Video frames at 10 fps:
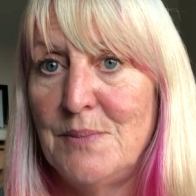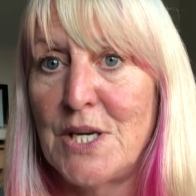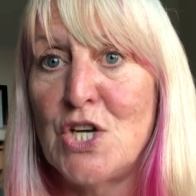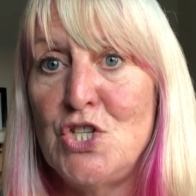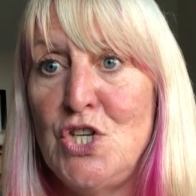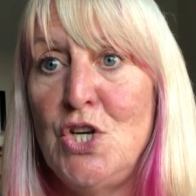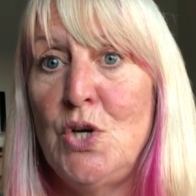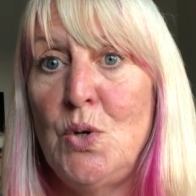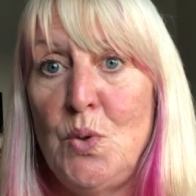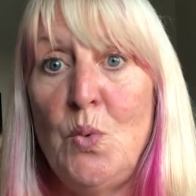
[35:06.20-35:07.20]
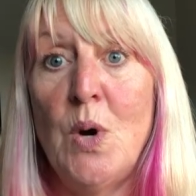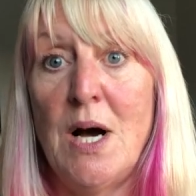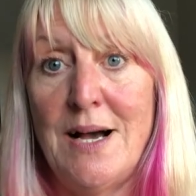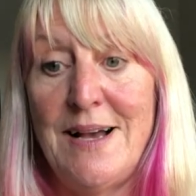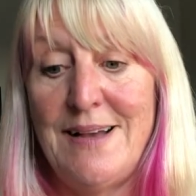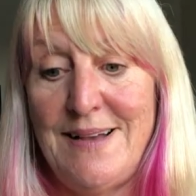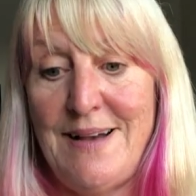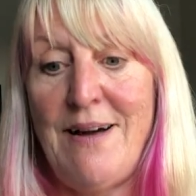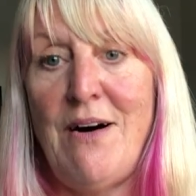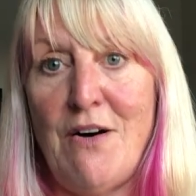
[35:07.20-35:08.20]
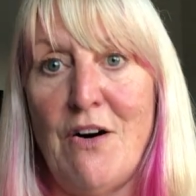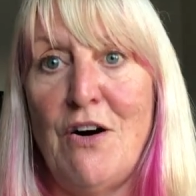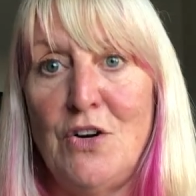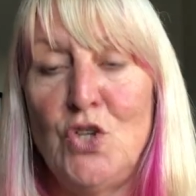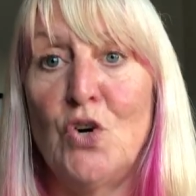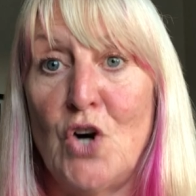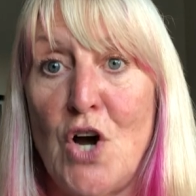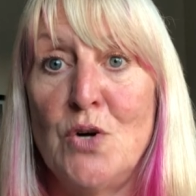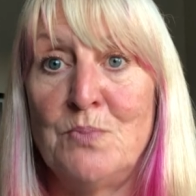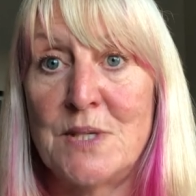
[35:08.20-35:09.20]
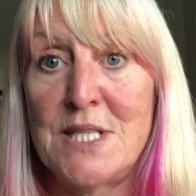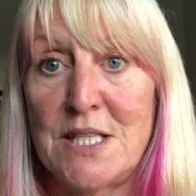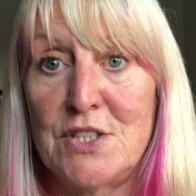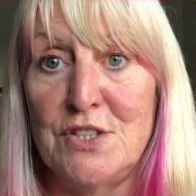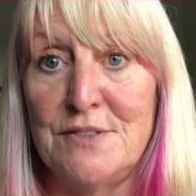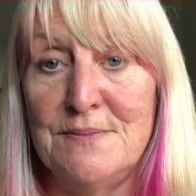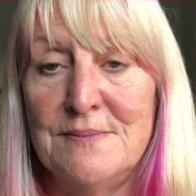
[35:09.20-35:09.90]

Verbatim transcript: because you are your own protection.